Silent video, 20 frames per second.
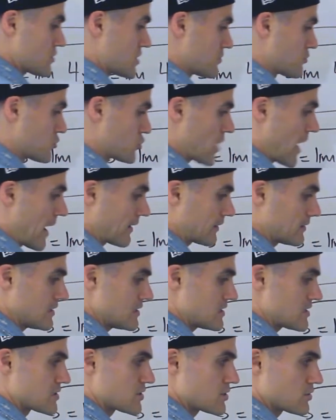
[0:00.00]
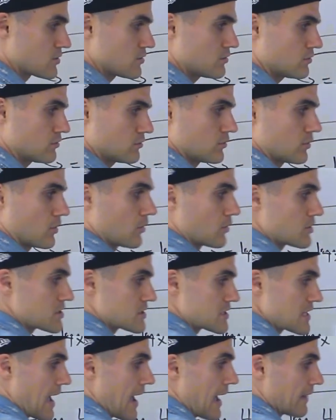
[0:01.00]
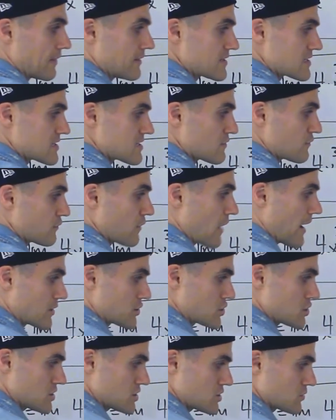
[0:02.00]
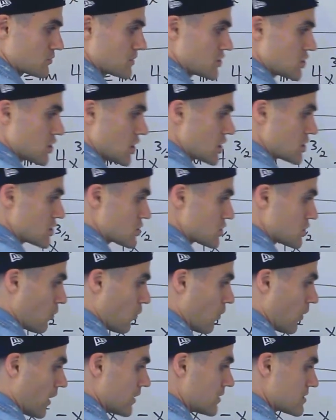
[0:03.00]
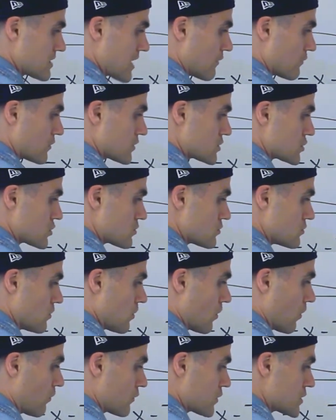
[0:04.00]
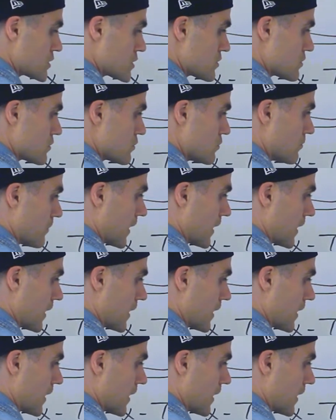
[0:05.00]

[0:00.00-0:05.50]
subtract these two, notice that this is a fraction, so we change the 1 to have a 2 over 2